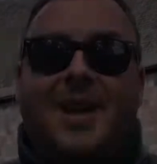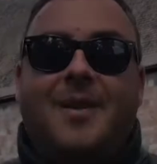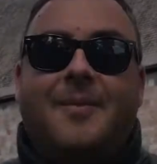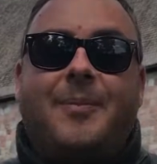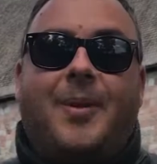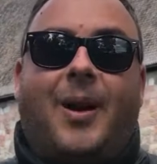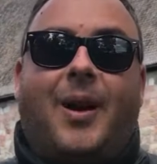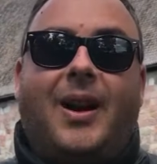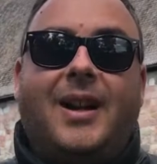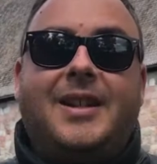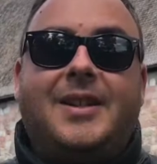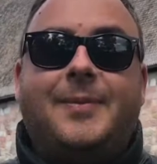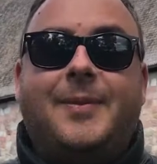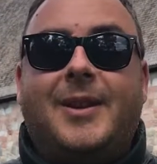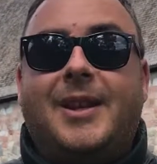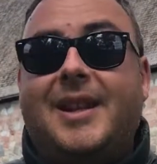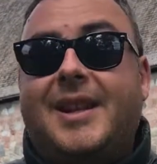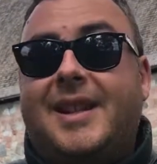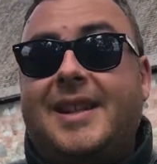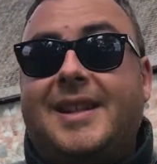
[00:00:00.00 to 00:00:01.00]
Behind
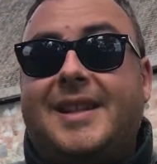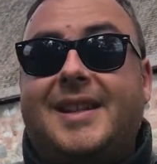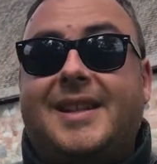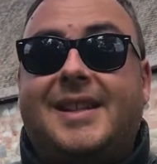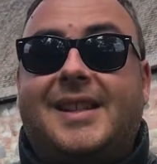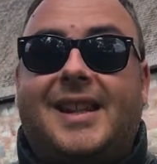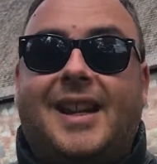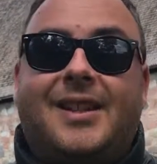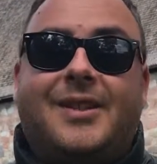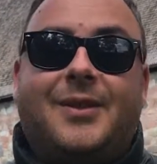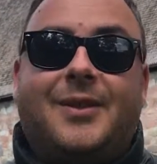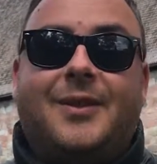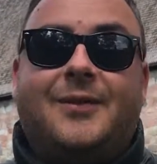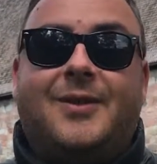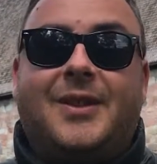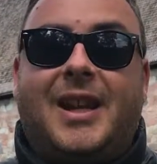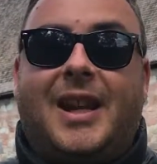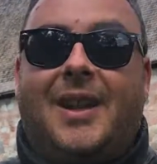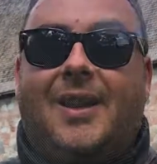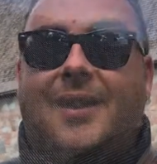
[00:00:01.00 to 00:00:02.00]
me is the centre
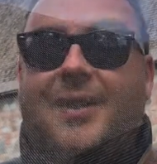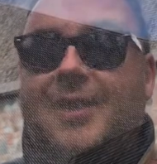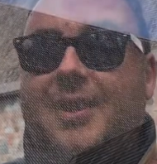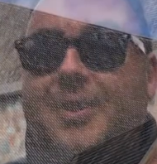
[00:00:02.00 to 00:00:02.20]
of town,